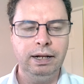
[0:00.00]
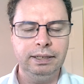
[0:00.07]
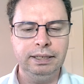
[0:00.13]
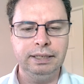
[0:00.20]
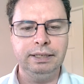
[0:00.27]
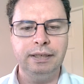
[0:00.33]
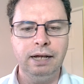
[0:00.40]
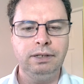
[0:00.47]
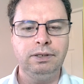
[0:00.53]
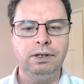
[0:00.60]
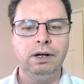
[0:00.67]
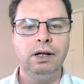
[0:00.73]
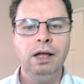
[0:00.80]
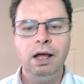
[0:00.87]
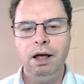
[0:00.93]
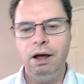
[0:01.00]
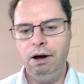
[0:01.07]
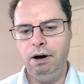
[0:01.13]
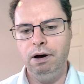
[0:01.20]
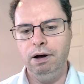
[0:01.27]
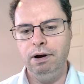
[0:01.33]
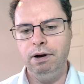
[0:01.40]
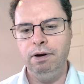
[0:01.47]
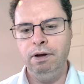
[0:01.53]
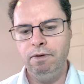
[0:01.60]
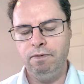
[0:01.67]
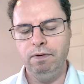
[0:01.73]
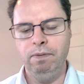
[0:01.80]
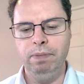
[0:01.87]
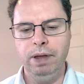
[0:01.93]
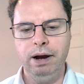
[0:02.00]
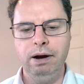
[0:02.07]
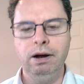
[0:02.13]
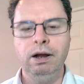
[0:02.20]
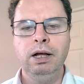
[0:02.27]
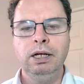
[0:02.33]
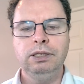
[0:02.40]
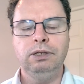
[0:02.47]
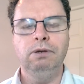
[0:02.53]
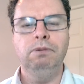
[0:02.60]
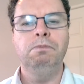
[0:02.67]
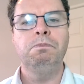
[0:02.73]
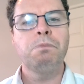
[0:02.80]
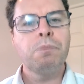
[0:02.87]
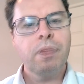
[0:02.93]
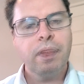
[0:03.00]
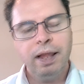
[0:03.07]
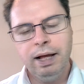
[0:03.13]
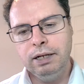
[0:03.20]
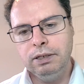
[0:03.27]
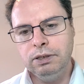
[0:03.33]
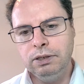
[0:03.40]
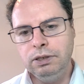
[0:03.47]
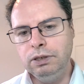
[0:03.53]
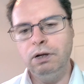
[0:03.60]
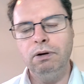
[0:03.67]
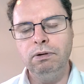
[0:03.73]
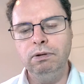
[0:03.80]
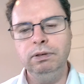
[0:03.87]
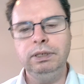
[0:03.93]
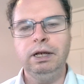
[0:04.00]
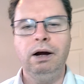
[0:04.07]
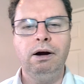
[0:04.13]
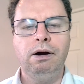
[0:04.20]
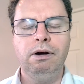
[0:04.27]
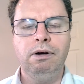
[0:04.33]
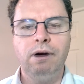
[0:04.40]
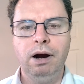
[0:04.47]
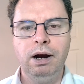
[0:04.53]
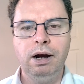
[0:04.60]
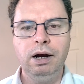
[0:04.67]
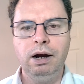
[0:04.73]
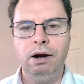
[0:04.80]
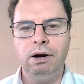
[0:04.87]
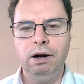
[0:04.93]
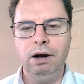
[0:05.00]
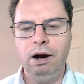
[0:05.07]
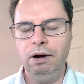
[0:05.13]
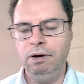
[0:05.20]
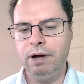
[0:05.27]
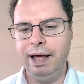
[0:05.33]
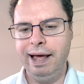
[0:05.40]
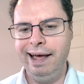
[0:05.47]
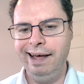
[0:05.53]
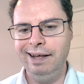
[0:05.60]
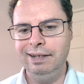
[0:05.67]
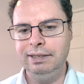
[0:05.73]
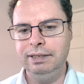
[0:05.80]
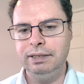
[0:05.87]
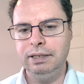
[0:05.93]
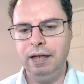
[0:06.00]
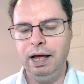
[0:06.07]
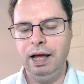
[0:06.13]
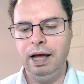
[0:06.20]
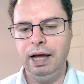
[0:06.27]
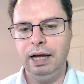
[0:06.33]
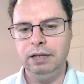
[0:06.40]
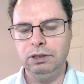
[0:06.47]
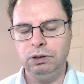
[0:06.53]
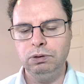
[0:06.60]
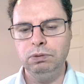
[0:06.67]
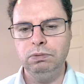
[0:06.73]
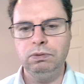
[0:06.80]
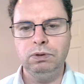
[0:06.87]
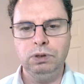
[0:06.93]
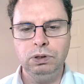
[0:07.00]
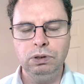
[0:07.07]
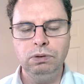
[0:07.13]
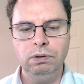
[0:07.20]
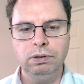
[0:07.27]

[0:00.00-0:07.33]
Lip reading: etc. on from there. So those are our look aheads to those